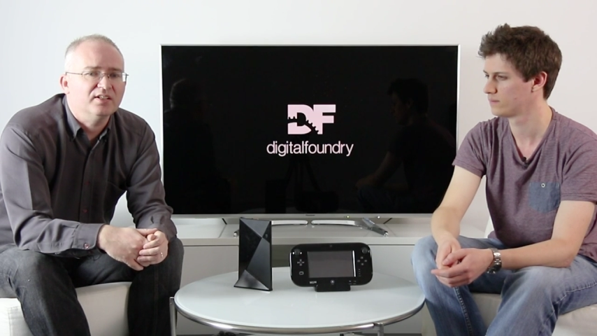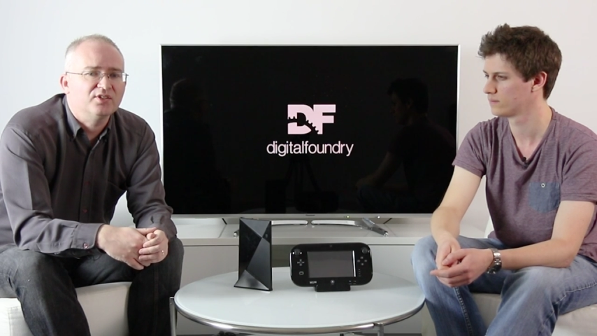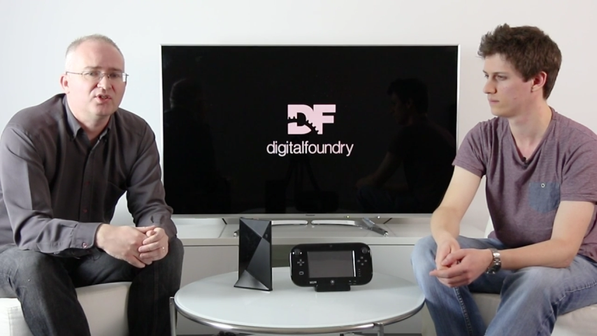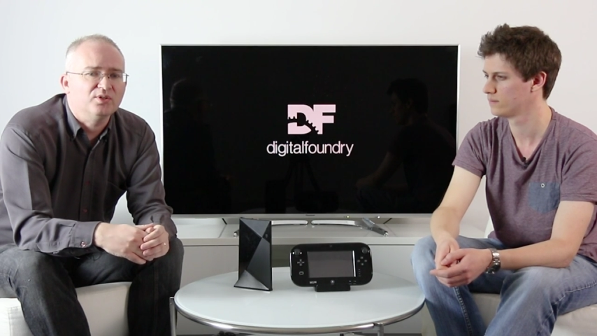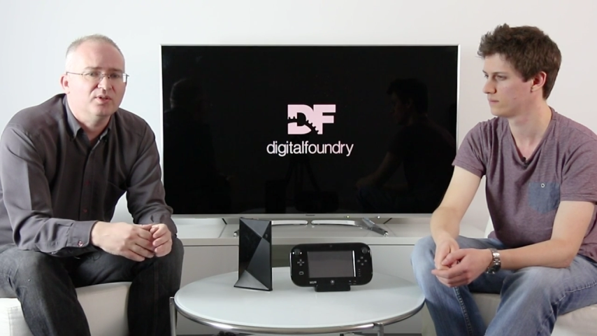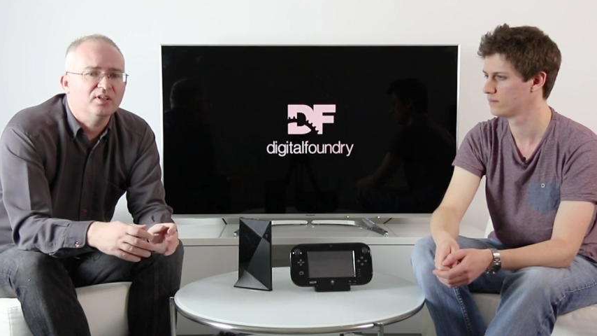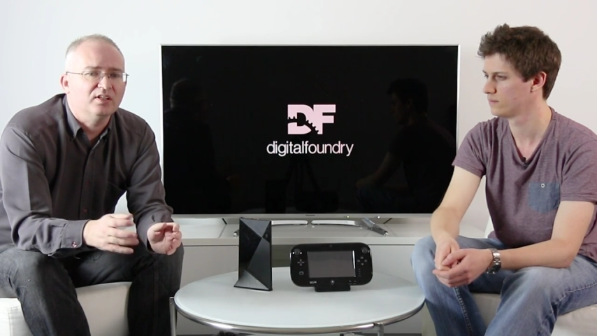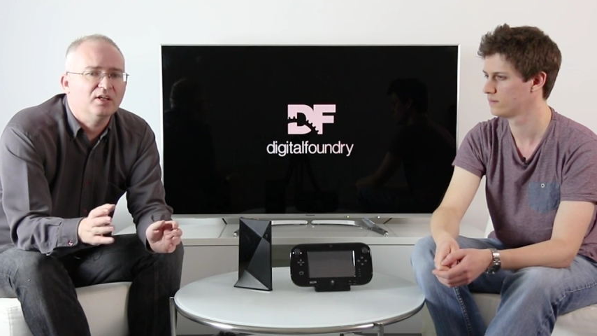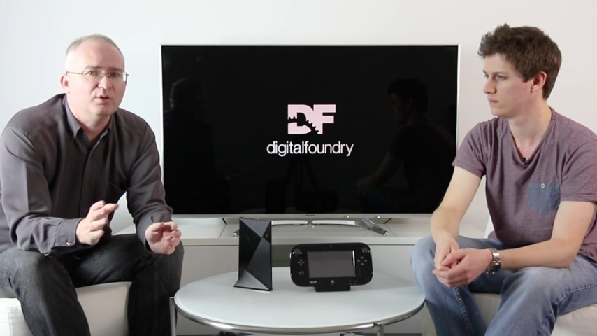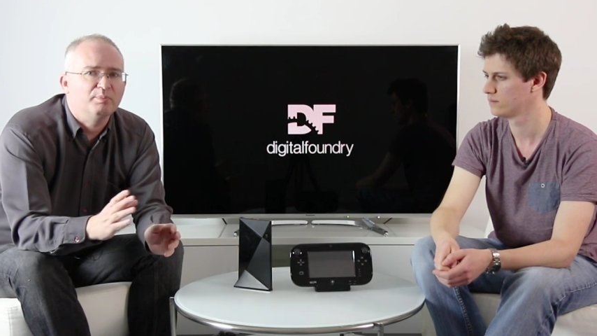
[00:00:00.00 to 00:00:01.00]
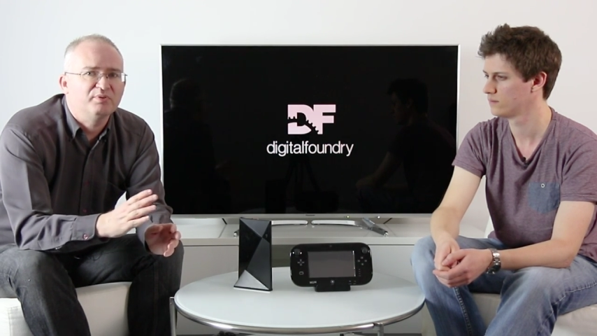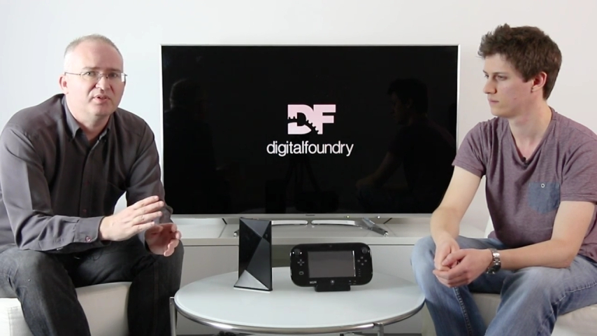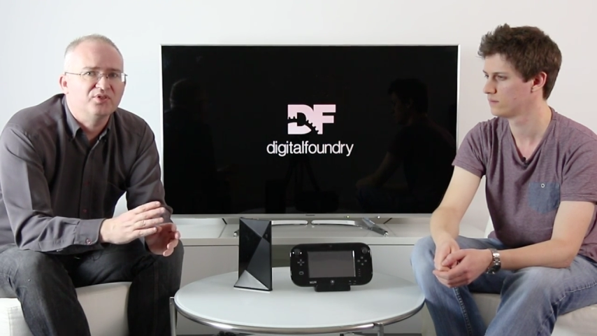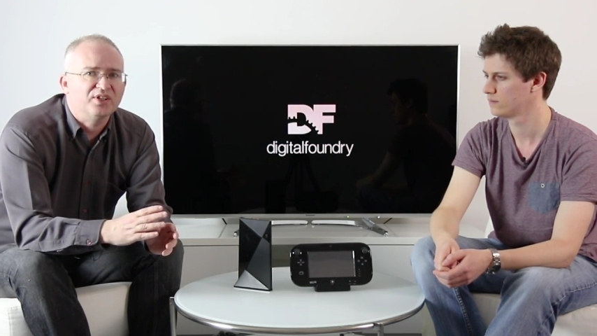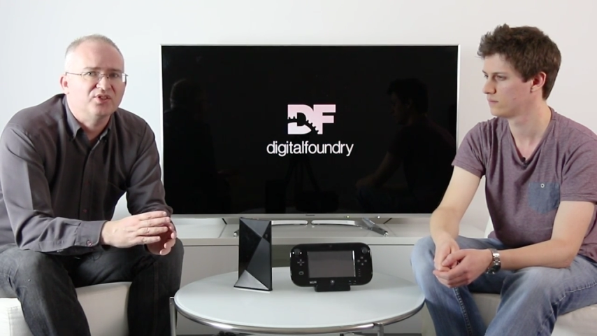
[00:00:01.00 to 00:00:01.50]
Speaker 1: uh, to a lower
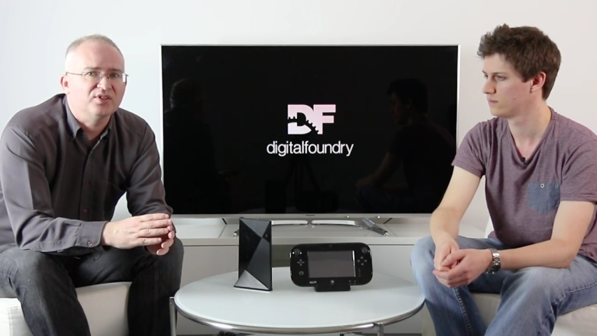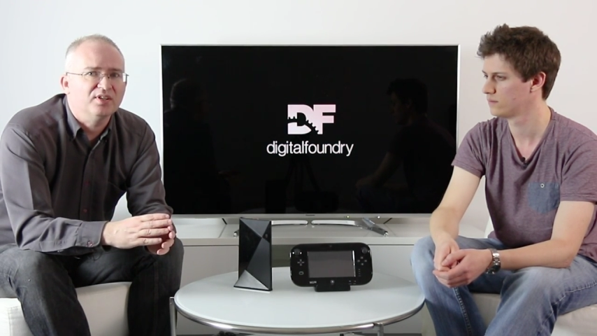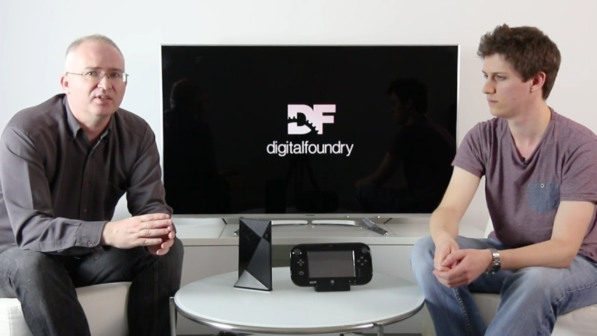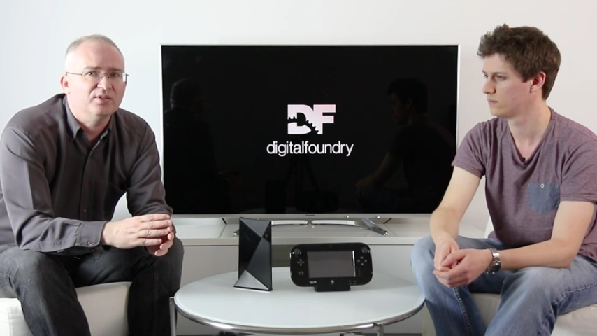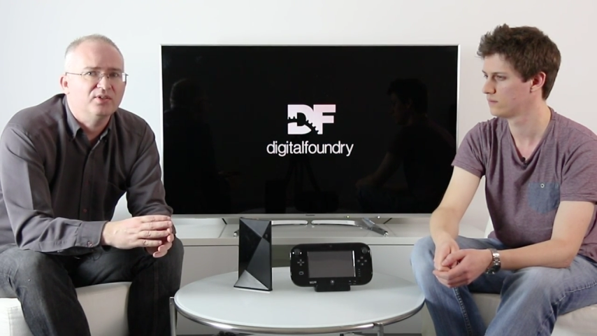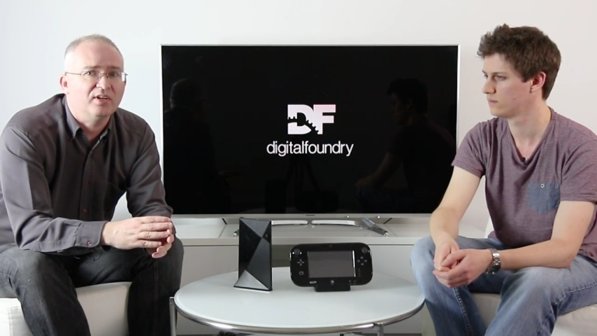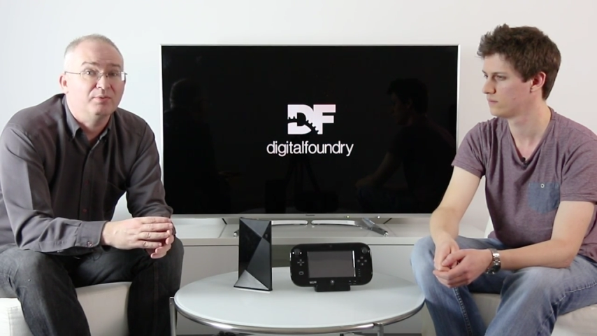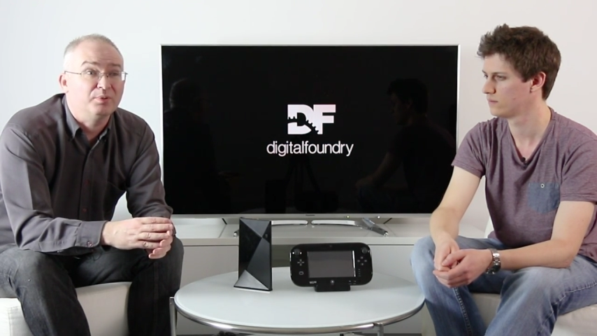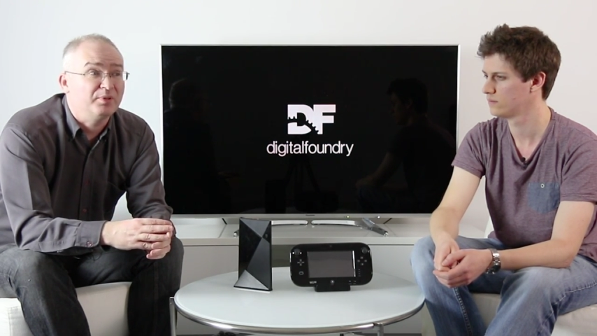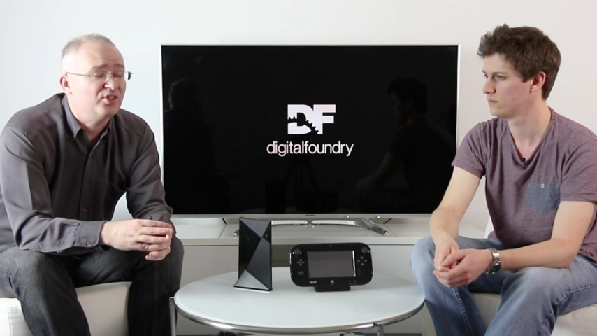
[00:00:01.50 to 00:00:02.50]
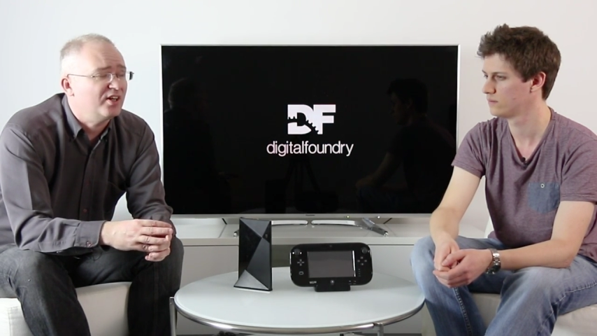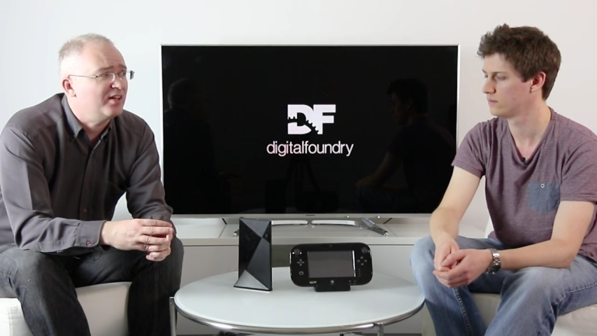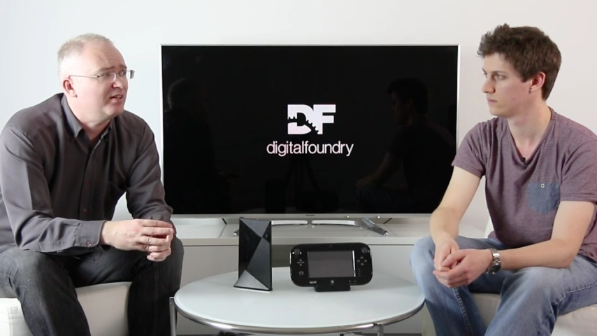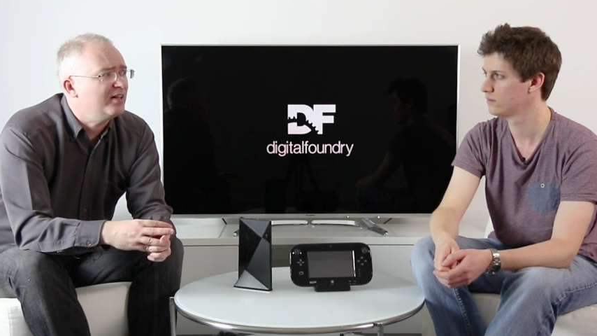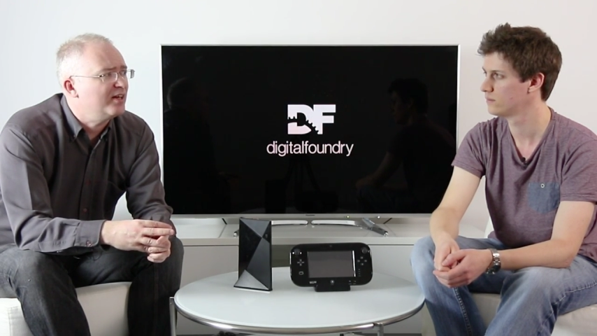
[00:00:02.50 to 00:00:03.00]
process node, I would be
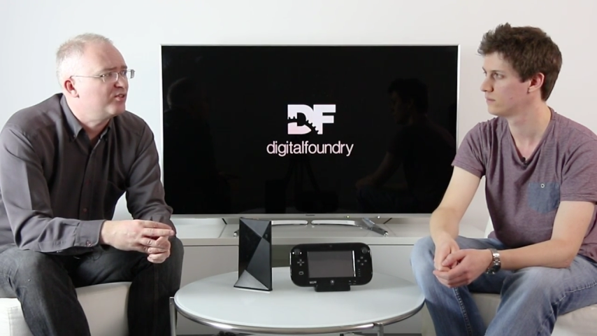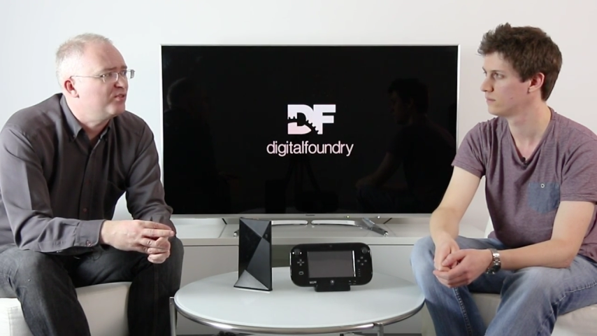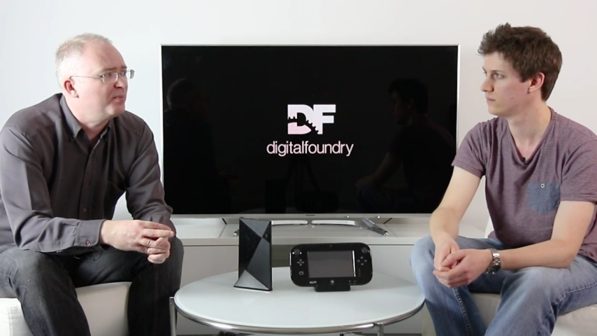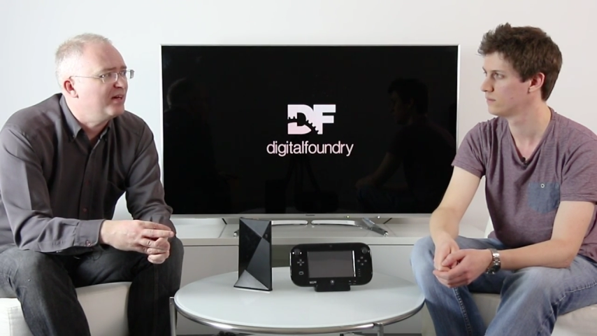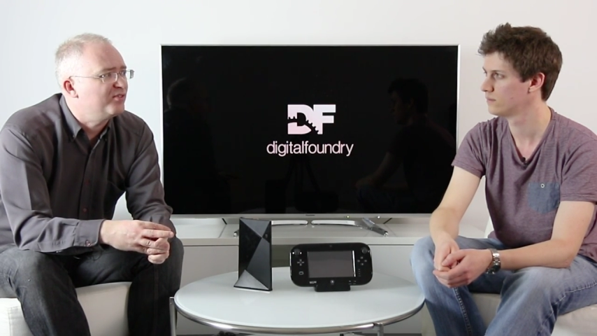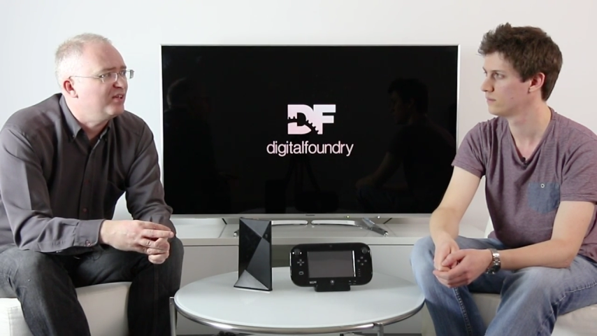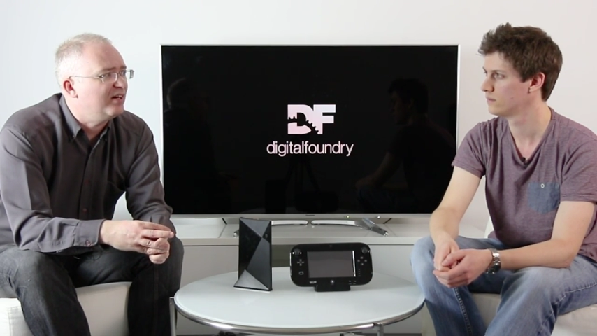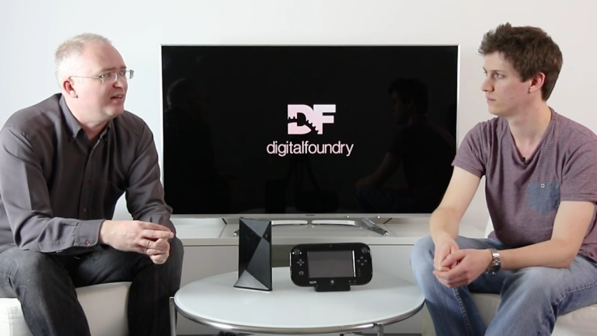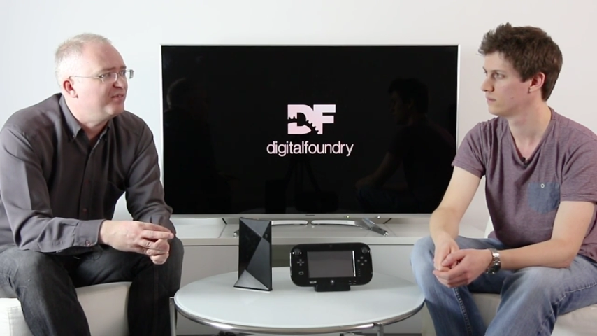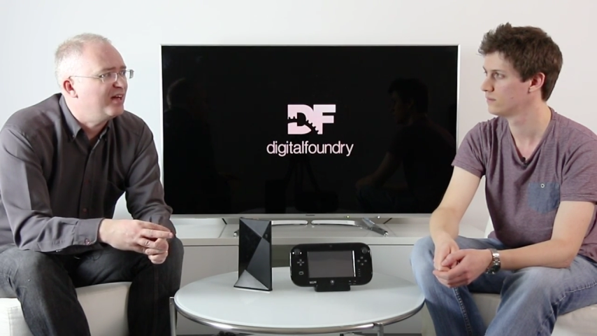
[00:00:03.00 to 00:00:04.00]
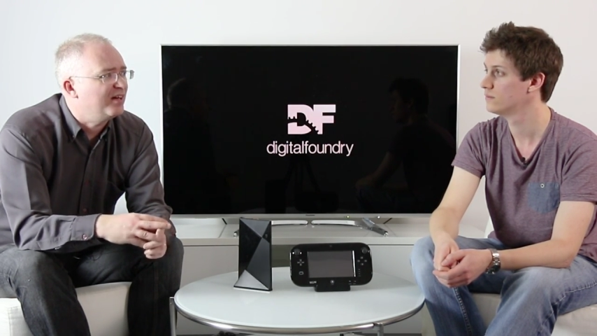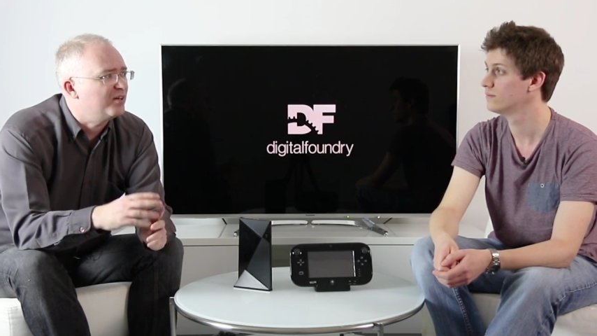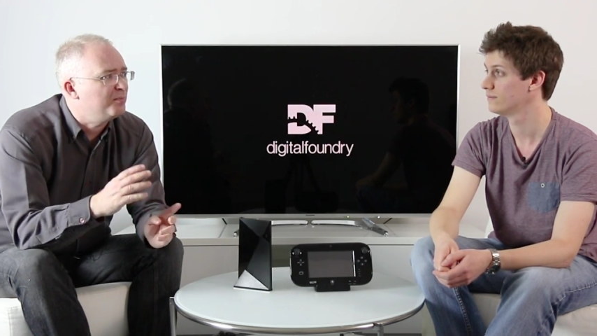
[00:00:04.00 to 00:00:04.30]
taking the extra battery life and